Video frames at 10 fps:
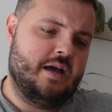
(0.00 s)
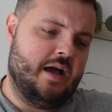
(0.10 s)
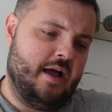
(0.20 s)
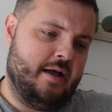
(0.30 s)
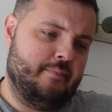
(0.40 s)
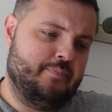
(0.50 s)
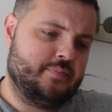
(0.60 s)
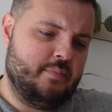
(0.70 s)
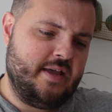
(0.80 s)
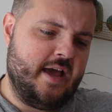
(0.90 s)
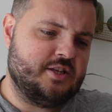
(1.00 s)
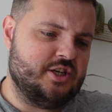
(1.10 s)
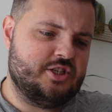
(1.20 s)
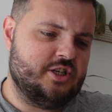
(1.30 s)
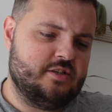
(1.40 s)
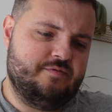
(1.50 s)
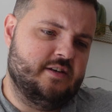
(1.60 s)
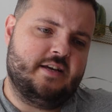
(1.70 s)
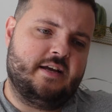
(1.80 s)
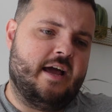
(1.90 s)
But yeah, it just
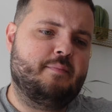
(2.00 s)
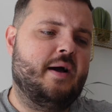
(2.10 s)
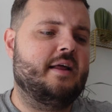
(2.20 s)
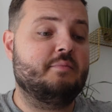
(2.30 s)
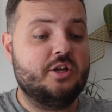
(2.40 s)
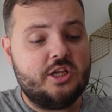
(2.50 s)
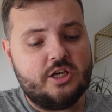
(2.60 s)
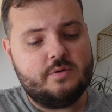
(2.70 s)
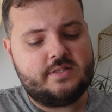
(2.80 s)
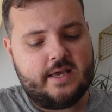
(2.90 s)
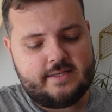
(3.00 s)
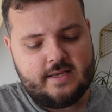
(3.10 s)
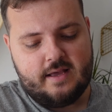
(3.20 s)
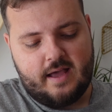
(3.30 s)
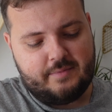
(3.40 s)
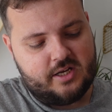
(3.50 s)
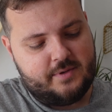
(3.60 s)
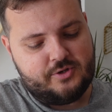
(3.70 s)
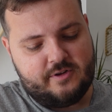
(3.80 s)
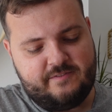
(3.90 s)
feels like an iPad. I'm going to use this. I'm going to
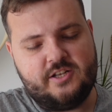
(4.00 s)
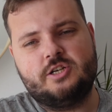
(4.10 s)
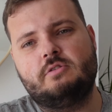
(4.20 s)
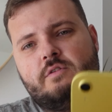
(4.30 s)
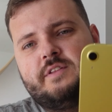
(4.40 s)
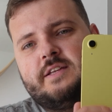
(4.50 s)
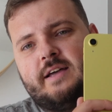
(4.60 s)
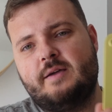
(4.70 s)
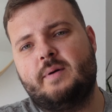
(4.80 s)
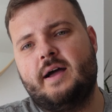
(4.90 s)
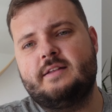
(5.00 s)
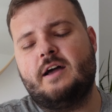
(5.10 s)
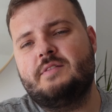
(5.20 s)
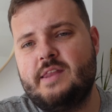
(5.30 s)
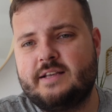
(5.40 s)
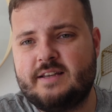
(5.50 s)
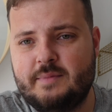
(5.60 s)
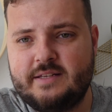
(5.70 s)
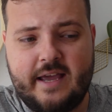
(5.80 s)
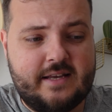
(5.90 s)
be doing a video over this iPad now in the next
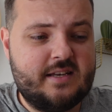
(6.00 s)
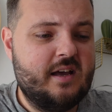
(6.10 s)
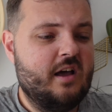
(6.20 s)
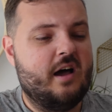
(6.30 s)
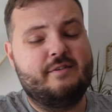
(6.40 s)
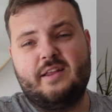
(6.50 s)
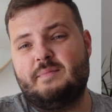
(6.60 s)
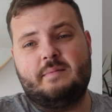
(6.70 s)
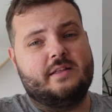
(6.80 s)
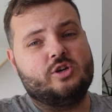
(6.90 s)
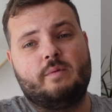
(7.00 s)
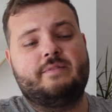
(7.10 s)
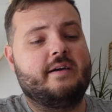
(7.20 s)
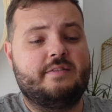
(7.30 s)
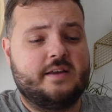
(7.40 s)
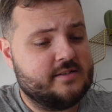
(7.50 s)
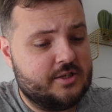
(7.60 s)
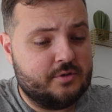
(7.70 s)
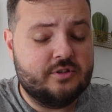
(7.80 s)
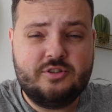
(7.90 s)
coming days of like maybe top 5 things that
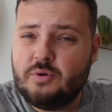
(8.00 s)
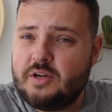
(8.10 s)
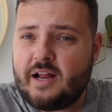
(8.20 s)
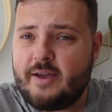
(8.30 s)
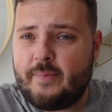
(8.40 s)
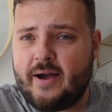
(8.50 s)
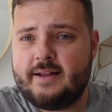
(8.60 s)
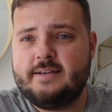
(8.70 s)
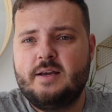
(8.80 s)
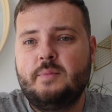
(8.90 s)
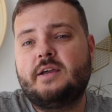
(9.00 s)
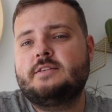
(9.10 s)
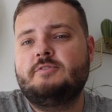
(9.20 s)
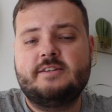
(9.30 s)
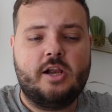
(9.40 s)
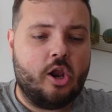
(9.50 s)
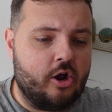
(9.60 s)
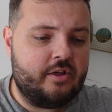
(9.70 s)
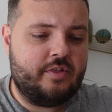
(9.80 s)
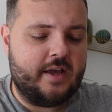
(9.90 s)
you can do on an iPad, because there is a
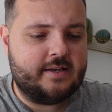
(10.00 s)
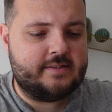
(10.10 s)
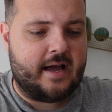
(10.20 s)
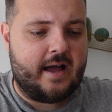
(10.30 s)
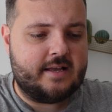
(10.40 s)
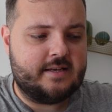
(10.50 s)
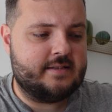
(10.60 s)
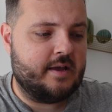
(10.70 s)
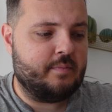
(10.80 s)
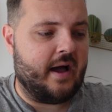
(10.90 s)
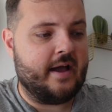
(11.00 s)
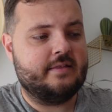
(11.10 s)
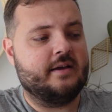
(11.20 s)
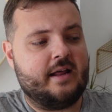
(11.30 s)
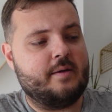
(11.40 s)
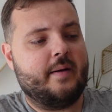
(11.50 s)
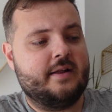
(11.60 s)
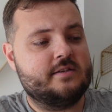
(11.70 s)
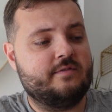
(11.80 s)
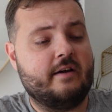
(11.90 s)
lot of things that, as I say, I think an
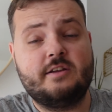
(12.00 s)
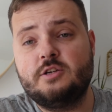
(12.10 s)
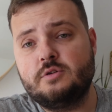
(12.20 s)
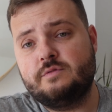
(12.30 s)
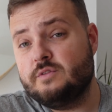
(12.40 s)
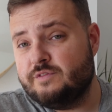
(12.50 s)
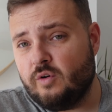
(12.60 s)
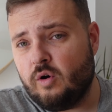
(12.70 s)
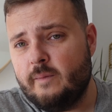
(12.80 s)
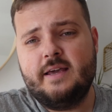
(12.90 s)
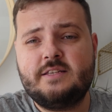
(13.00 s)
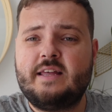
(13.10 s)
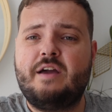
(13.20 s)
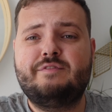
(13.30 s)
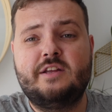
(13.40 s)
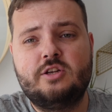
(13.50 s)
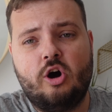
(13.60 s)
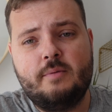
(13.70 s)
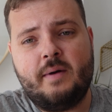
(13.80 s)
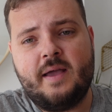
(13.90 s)
iPad is very useful for. It's definitely
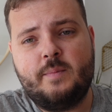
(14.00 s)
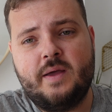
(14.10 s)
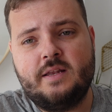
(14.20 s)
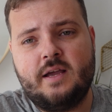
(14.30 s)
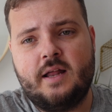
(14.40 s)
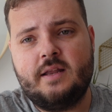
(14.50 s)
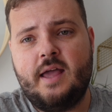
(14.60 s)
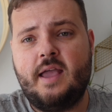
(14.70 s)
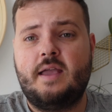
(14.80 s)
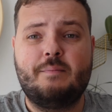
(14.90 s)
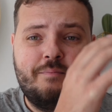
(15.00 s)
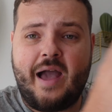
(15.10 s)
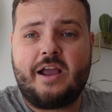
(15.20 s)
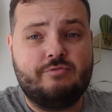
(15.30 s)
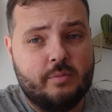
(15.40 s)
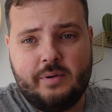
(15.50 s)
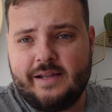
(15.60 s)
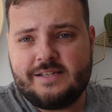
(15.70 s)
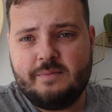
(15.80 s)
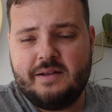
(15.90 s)
not, in my opinion, a Mac
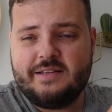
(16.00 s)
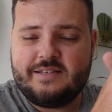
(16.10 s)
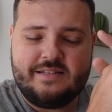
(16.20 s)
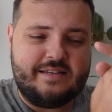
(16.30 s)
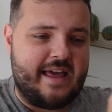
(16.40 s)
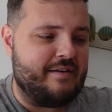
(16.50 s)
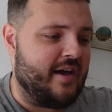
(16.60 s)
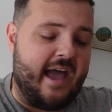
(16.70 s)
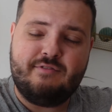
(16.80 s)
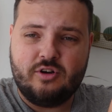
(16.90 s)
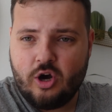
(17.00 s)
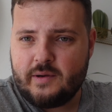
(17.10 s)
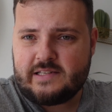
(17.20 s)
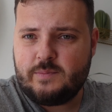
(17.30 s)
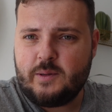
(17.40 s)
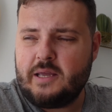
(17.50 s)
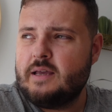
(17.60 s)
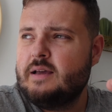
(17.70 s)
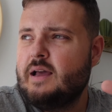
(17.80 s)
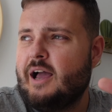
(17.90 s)
replacement. It's never ever going to
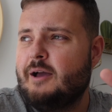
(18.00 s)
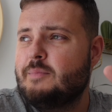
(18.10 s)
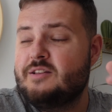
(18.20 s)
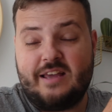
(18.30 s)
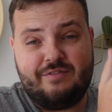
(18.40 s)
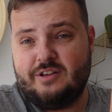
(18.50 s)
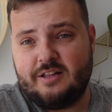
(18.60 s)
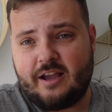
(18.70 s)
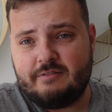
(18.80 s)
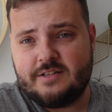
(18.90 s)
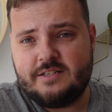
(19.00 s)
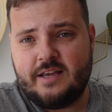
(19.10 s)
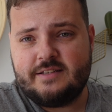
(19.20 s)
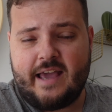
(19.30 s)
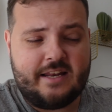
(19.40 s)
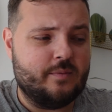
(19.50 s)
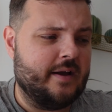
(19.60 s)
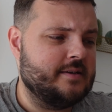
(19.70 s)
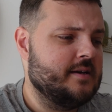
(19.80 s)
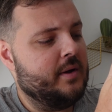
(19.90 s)
be, definitely in the current state
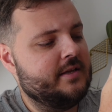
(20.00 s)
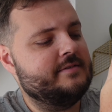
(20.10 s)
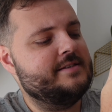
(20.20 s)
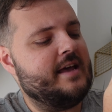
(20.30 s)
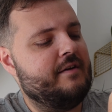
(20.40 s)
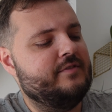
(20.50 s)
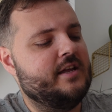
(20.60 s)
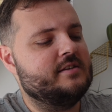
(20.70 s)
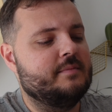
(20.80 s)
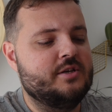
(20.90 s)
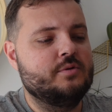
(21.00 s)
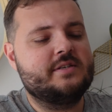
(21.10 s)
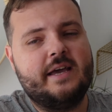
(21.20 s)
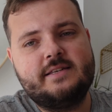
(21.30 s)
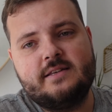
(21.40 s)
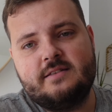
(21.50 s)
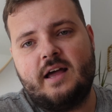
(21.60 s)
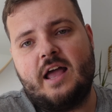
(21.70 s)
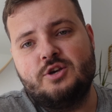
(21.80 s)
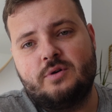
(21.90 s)
anyways. But there is definitely some use cases
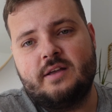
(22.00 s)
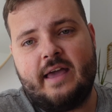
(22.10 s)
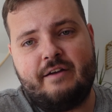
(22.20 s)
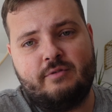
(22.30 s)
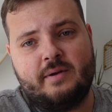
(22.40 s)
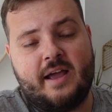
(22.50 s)
that you can get from an